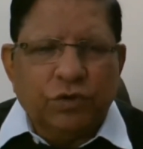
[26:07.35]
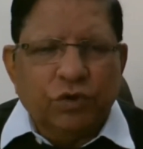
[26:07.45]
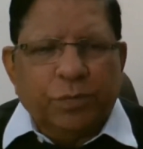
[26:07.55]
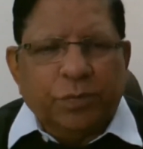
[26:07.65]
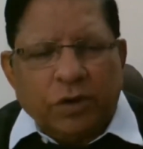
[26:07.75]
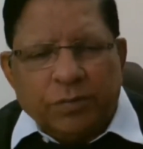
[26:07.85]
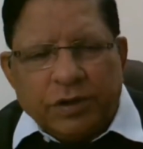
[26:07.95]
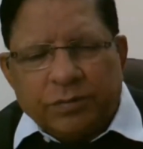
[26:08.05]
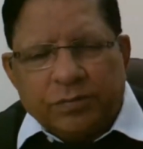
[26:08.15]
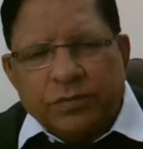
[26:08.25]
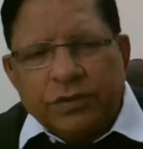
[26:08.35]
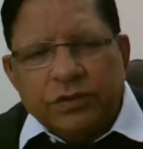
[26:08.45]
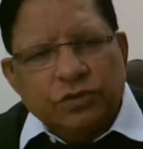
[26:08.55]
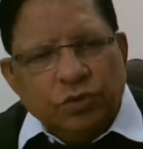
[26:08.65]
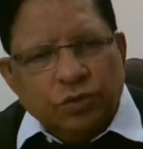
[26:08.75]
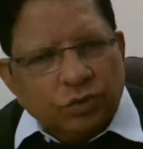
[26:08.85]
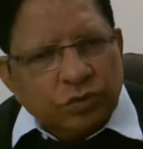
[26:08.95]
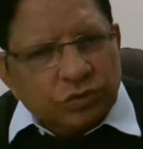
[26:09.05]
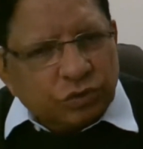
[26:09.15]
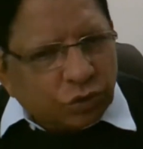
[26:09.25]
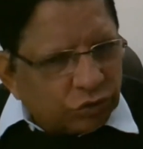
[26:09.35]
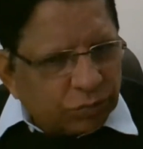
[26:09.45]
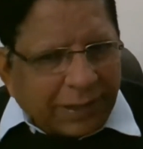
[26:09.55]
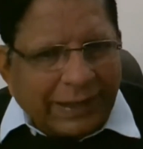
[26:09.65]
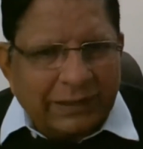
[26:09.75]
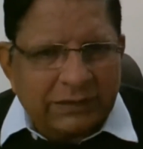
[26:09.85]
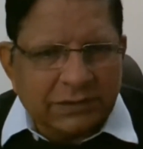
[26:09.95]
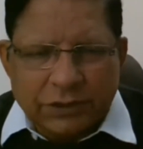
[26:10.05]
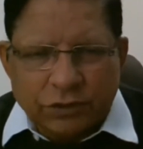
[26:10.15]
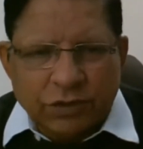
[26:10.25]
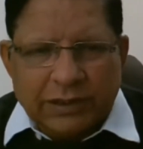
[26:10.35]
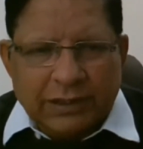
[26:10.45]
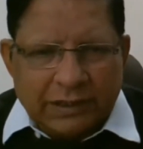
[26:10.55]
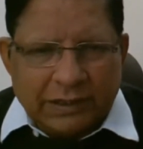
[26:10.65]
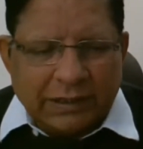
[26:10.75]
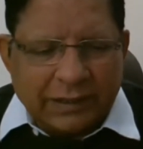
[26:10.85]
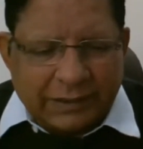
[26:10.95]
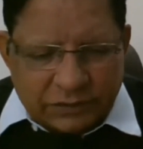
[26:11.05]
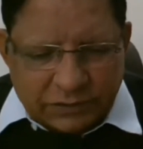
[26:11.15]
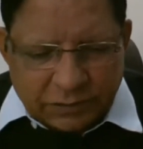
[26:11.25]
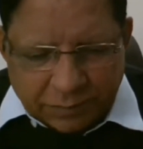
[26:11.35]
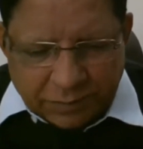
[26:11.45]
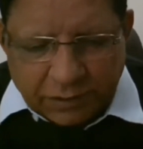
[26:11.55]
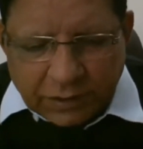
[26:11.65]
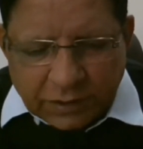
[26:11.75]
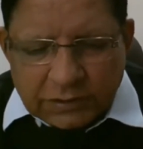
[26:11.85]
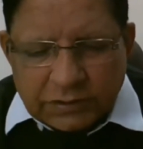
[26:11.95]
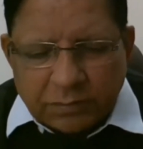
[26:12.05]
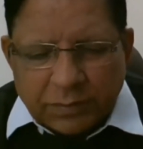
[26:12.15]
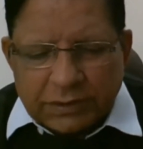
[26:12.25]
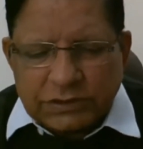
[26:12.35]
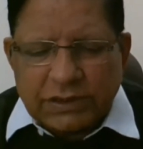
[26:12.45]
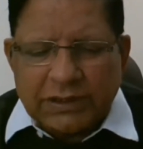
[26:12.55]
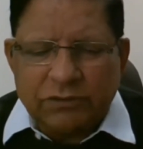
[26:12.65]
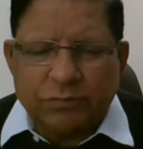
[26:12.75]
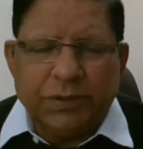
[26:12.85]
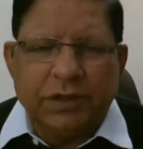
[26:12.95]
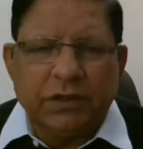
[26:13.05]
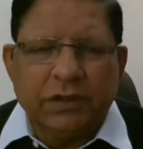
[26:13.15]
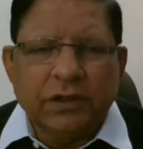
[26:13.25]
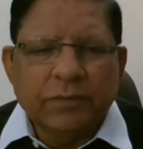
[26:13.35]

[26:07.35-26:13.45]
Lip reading: no problem to those banks, Nedungadi and HCB. The merger has been